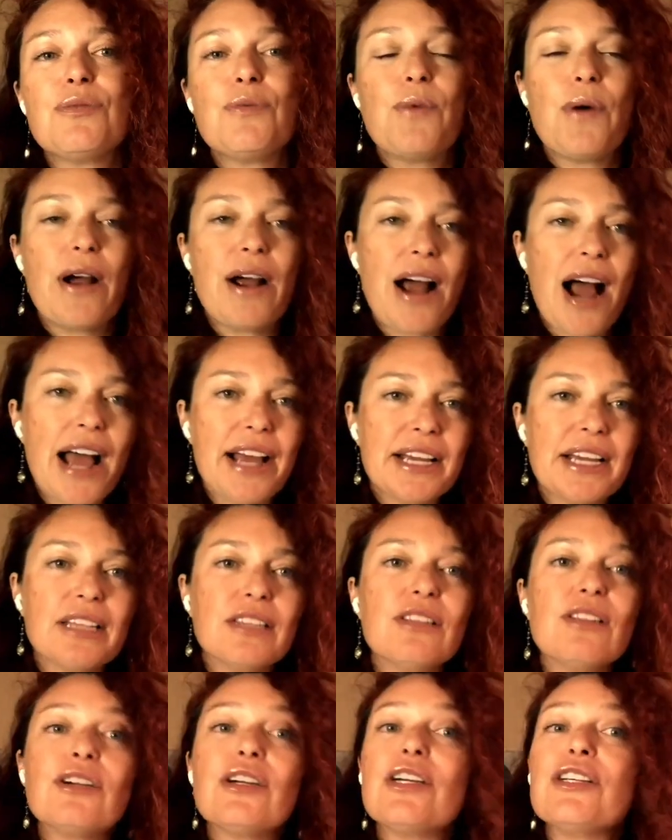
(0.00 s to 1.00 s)
where I
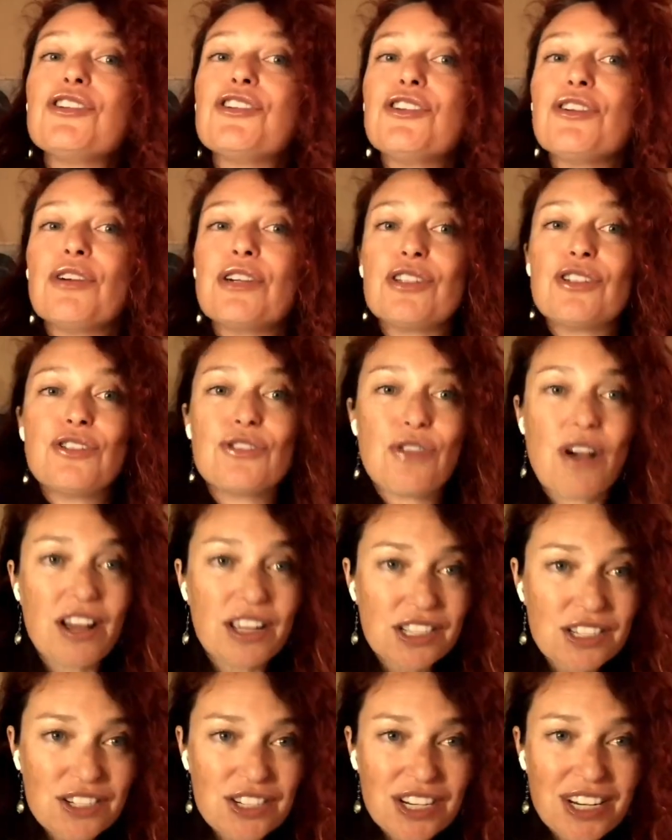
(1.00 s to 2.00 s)
can look at your
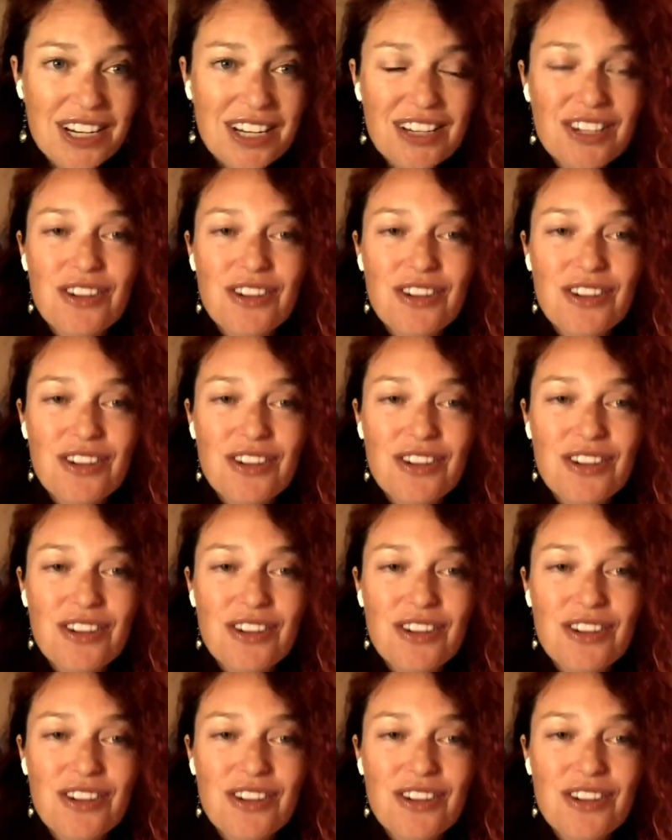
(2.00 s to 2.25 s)
astrology,